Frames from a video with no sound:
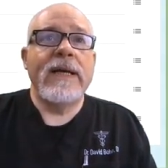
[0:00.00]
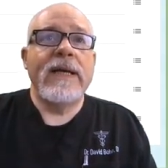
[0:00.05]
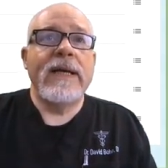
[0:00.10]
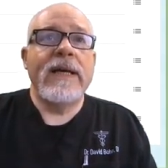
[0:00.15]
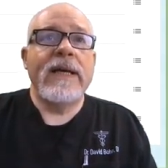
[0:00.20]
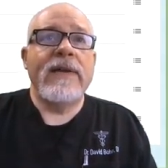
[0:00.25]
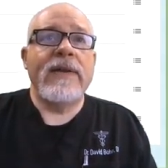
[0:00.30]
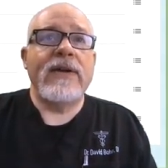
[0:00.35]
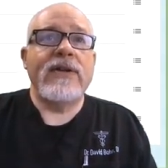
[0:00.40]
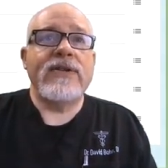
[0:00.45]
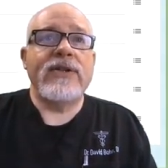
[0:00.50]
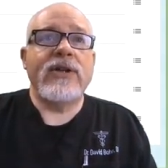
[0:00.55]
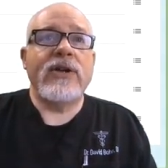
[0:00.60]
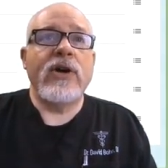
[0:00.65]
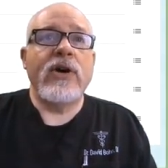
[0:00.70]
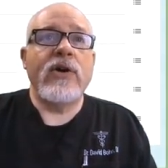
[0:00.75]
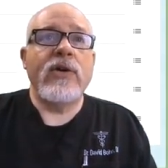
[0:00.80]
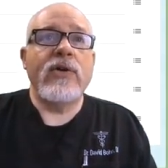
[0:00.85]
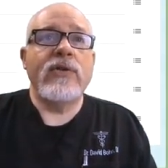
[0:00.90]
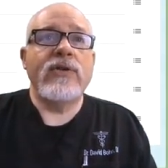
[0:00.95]
There's the
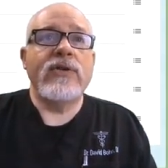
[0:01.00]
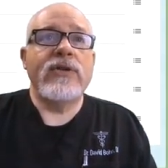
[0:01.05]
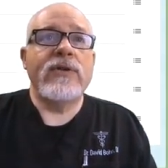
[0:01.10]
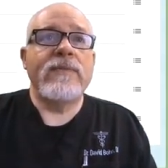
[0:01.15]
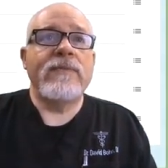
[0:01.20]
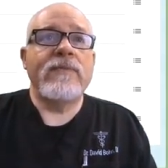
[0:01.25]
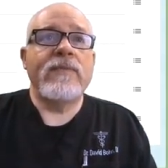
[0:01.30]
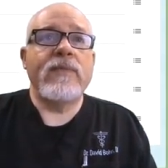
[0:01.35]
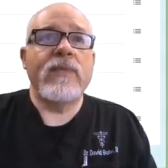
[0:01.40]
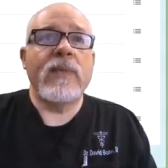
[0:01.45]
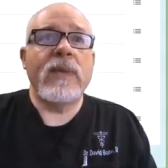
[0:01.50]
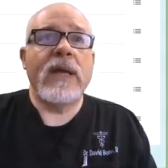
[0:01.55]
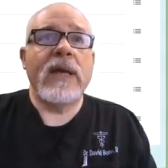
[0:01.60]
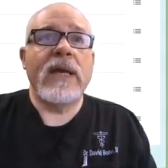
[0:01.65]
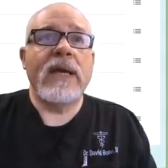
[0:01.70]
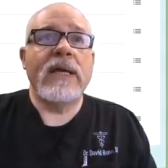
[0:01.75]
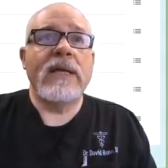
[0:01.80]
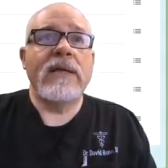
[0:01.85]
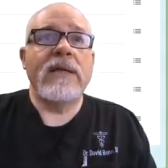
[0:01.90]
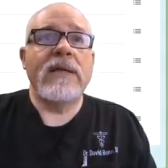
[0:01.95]
codes,
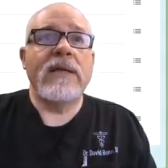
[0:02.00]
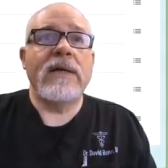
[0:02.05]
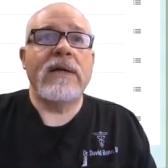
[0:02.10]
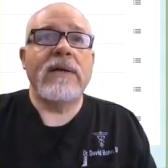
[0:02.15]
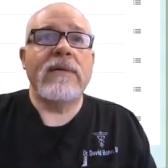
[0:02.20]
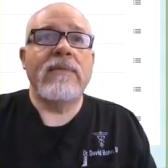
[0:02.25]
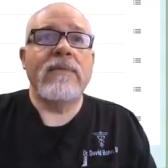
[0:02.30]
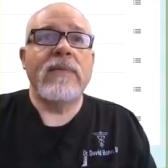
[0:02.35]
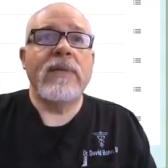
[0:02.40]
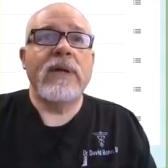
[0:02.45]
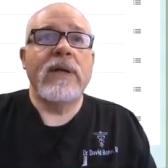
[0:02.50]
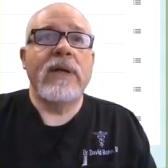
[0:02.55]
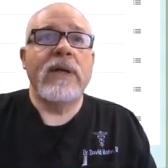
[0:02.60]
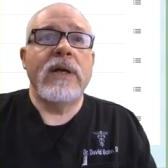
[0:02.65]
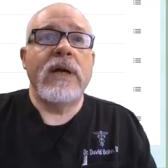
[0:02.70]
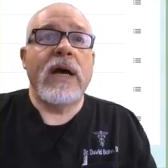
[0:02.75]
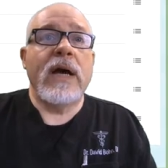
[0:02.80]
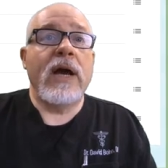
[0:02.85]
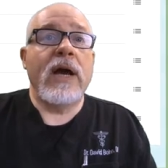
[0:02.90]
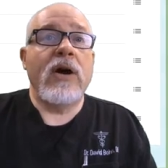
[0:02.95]
and
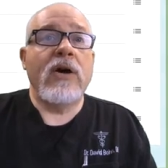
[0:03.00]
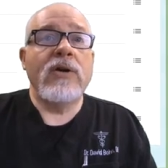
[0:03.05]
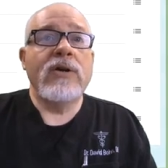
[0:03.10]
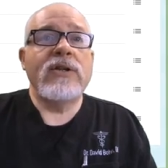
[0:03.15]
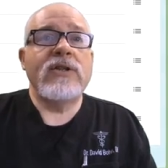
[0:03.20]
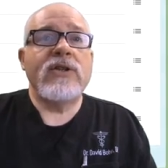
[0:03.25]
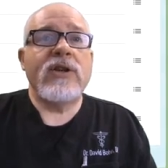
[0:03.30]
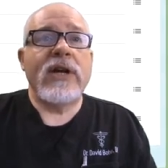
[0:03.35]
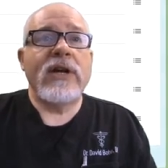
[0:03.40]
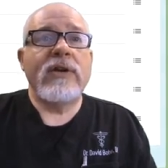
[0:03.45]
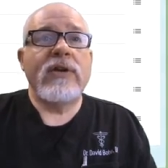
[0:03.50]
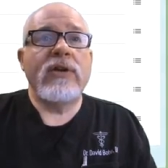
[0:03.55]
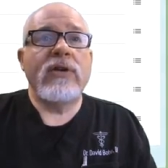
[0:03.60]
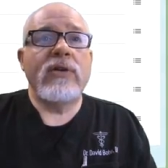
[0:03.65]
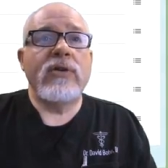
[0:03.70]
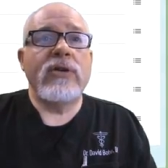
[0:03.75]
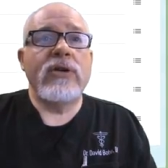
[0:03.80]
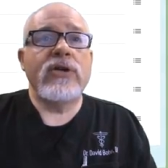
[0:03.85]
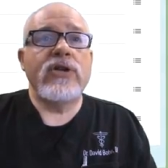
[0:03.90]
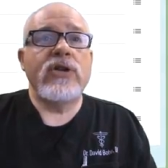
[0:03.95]
I always try to
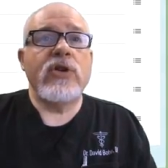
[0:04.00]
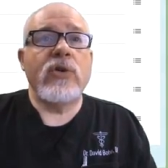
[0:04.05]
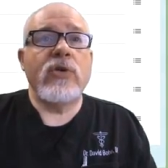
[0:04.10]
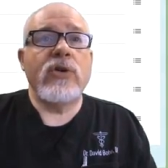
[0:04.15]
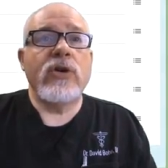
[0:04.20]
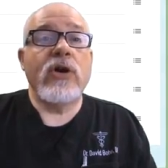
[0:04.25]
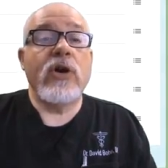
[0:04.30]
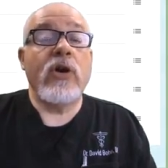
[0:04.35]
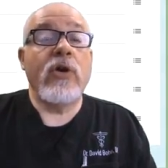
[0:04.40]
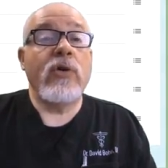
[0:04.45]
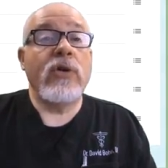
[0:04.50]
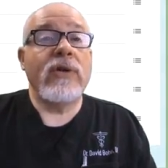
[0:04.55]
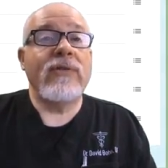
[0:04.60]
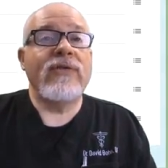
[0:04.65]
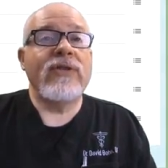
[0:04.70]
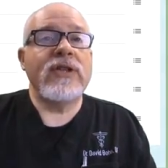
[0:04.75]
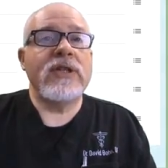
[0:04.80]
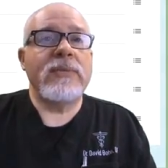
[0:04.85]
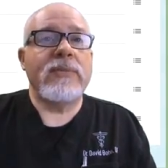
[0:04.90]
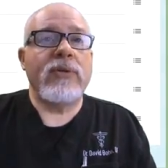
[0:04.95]
include a shoulder code
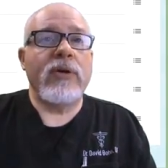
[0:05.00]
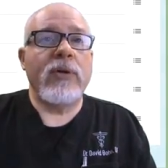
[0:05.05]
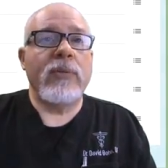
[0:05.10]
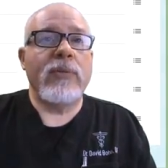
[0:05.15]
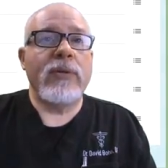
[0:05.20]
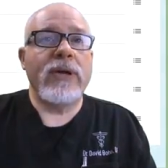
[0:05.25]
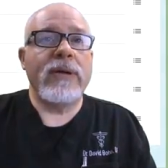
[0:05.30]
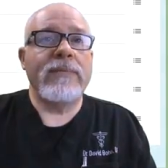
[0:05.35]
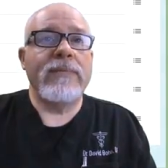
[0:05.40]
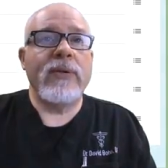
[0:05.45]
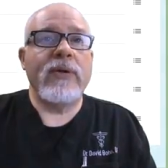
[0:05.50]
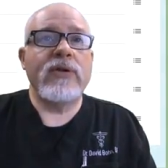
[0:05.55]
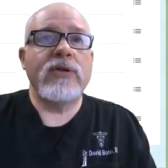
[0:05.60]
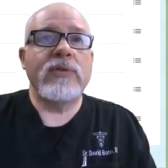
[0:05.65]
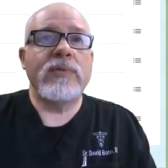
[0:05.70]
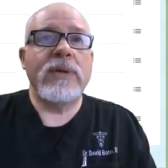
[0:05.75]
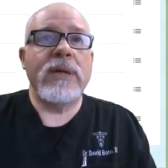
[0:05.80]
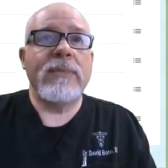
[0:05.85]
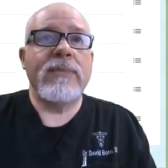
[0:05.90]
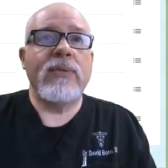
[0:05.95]
if it's appropriate.
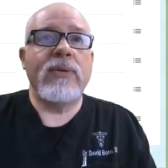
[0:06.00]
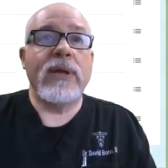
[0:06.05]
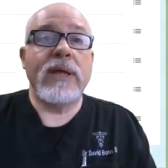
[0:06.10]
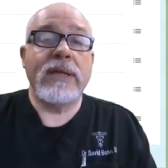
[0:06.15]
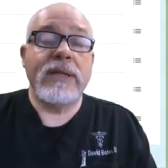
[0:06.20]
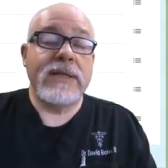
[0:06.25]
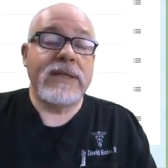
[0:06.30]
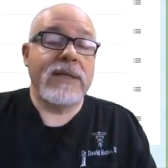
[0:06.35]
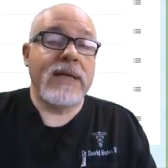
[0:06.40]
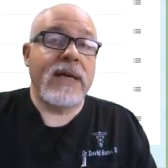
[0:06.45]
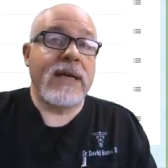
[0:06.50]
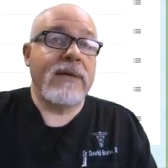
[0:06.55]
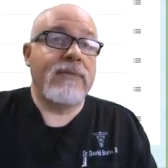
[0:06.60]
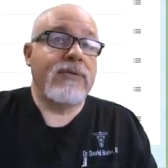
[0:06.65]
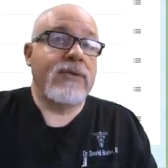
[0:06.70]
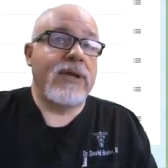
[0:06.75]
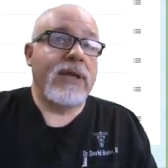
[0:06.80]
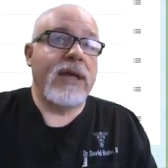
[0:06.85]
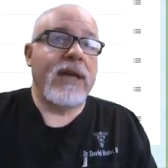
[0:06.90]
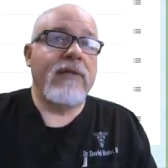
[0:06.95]
Most people, like this guy,
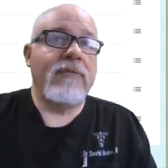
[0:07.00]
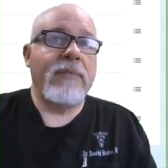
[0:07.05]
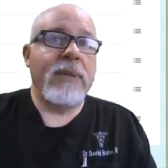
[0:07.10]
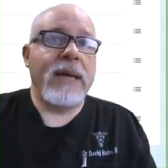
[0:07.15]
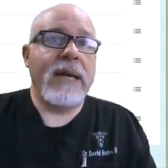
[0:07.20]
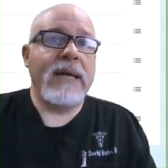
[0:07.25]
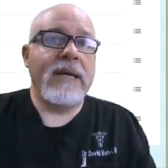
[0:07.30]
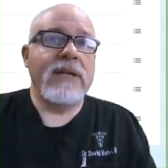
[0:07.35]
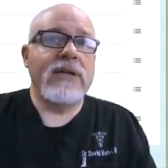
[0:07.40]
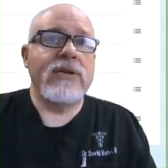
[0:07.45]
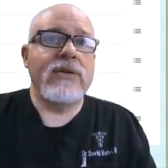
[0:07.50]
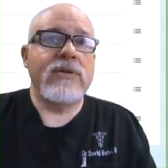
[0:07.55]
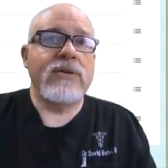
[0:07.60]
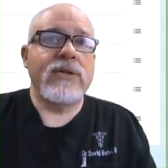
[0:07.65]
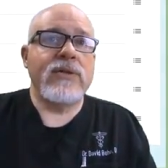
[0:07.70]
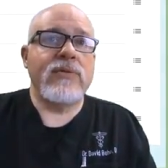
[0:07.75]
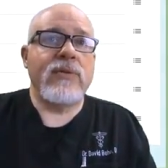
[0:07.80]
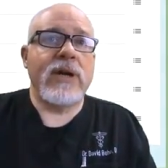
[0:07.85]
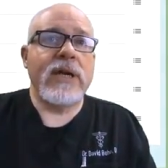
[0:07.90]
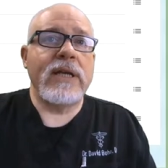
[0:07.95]
is going to have pain into
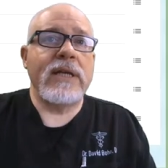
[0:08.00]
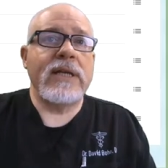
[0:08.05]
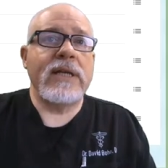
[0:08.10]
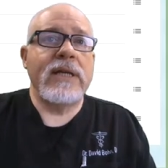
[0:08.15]
his right